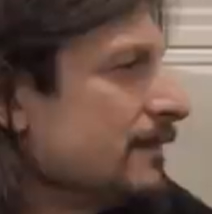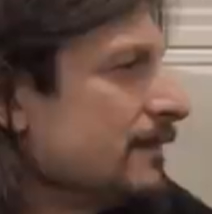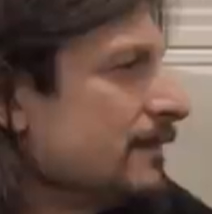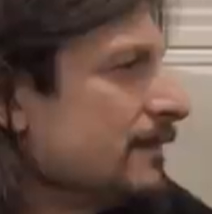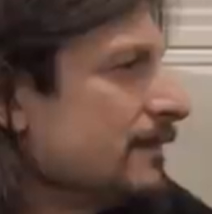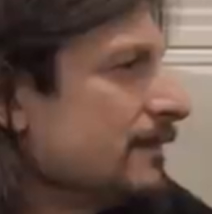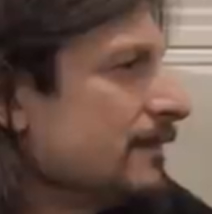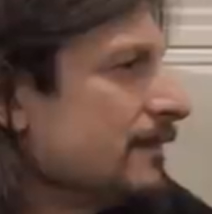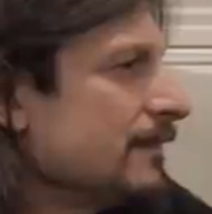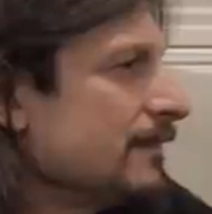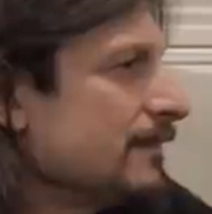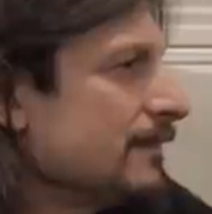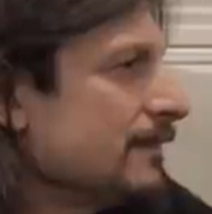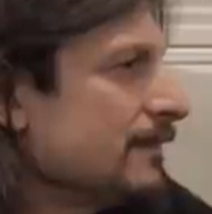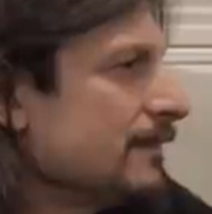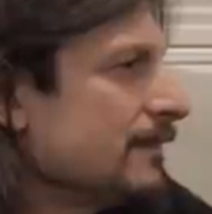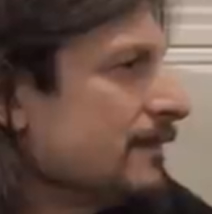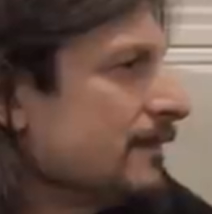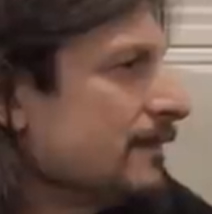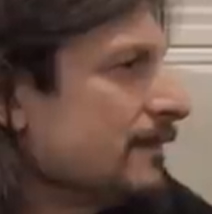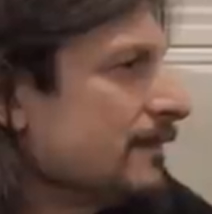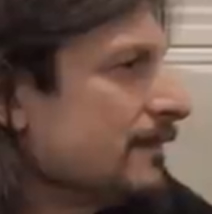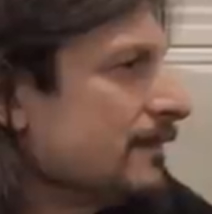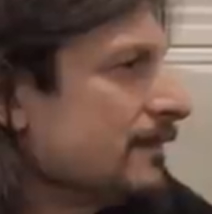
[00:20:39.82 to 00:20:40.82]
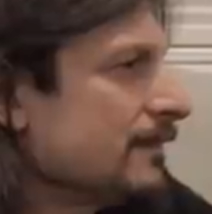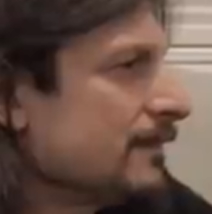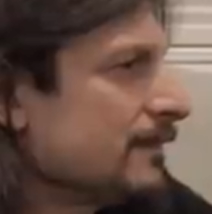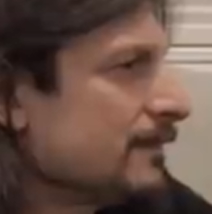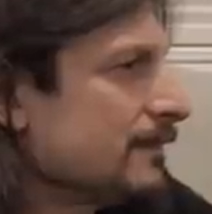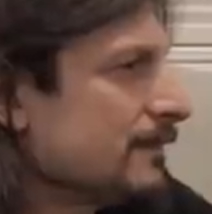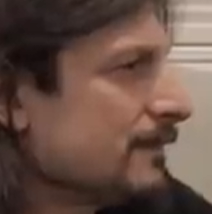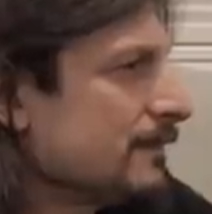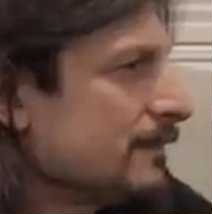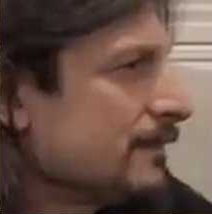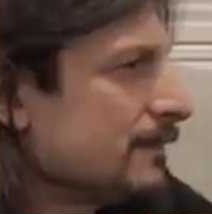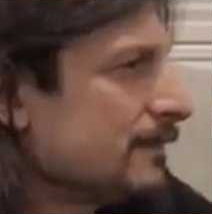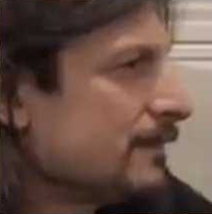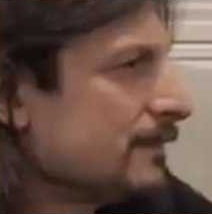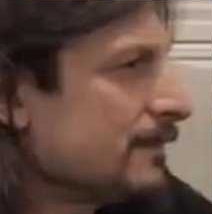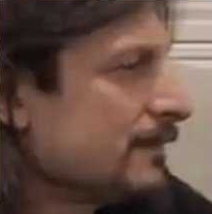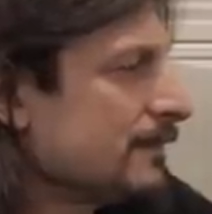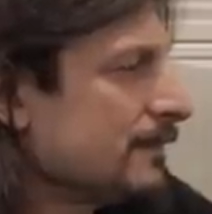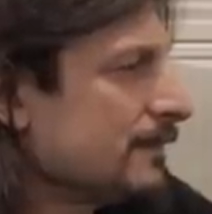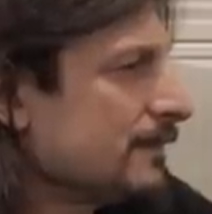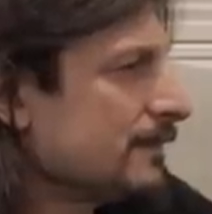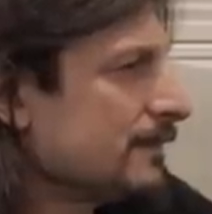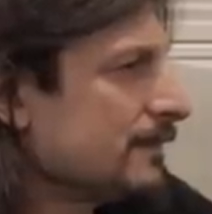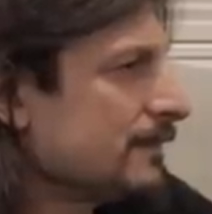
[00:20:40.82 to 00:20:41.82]

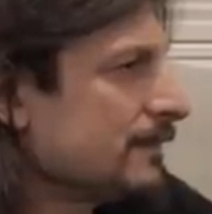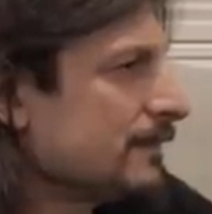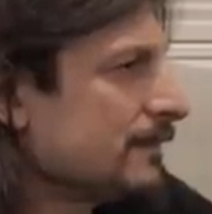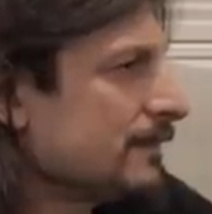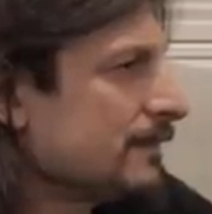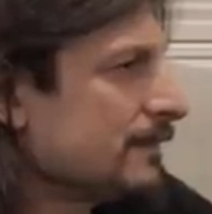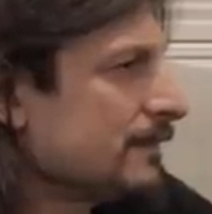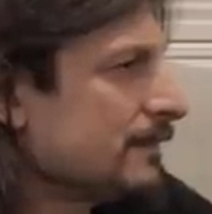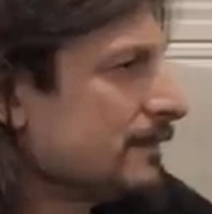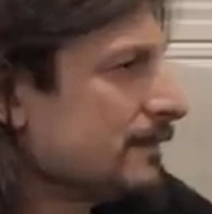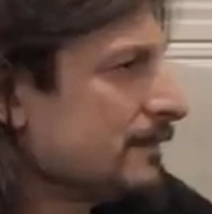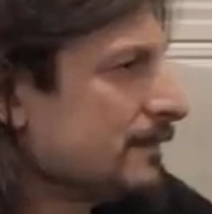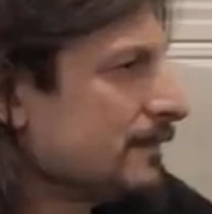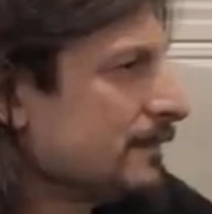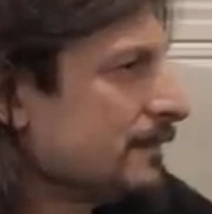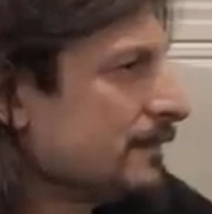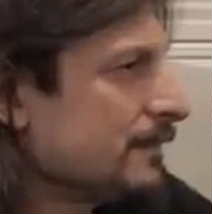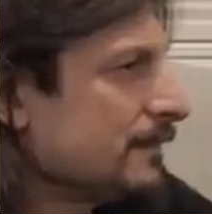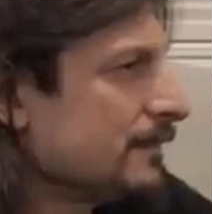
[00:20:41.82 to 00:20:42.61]
(not speaking)